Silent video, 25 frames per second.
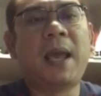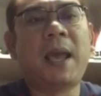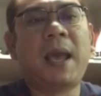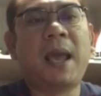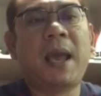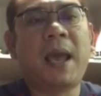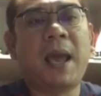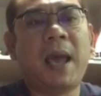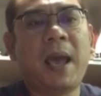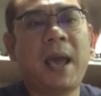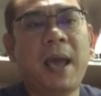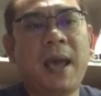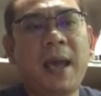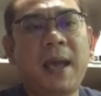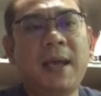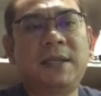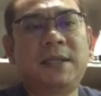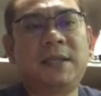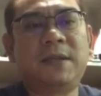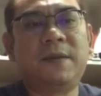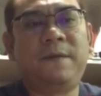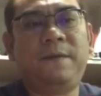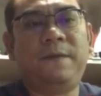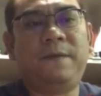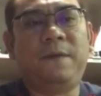
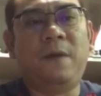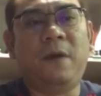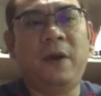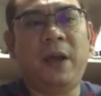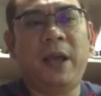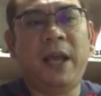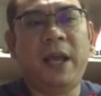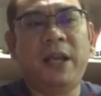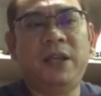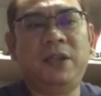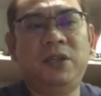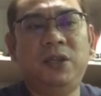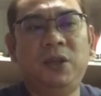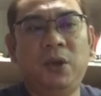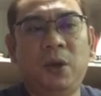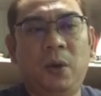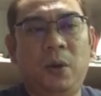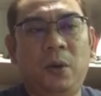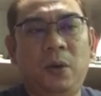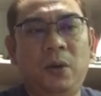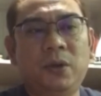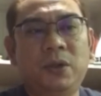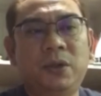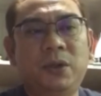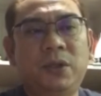As for
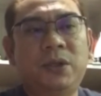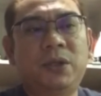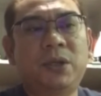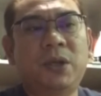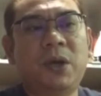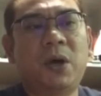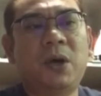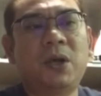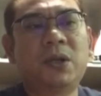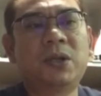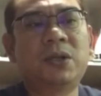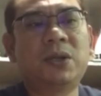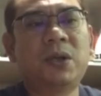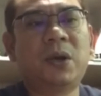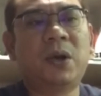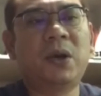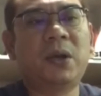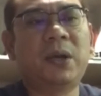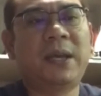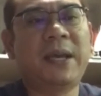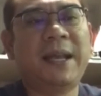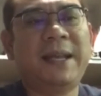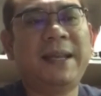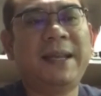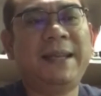NGOs, also
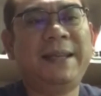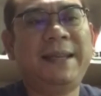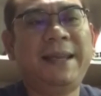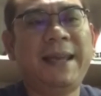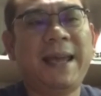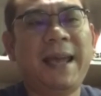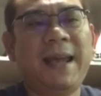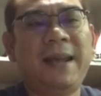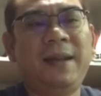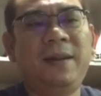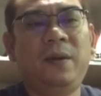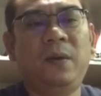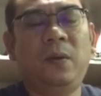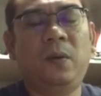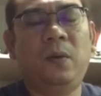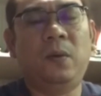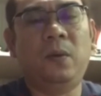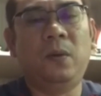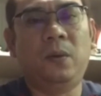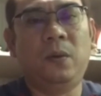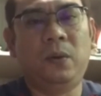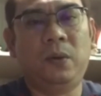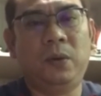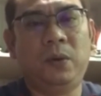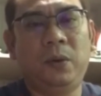can gain
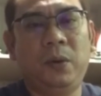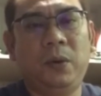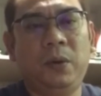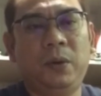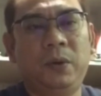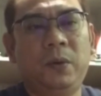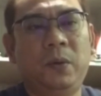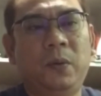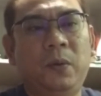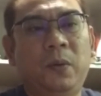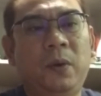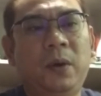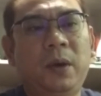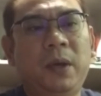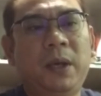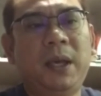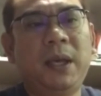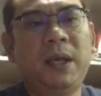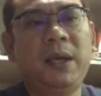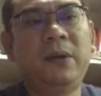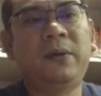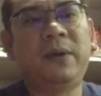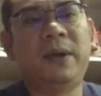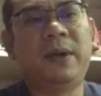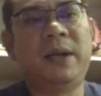good
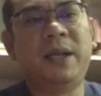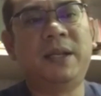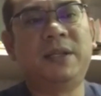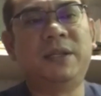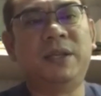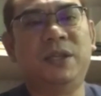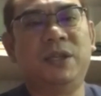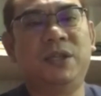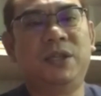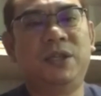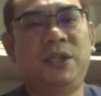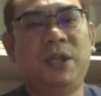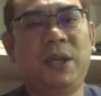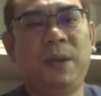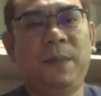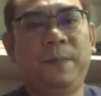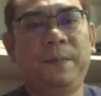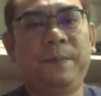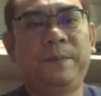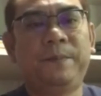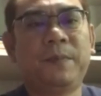working relationship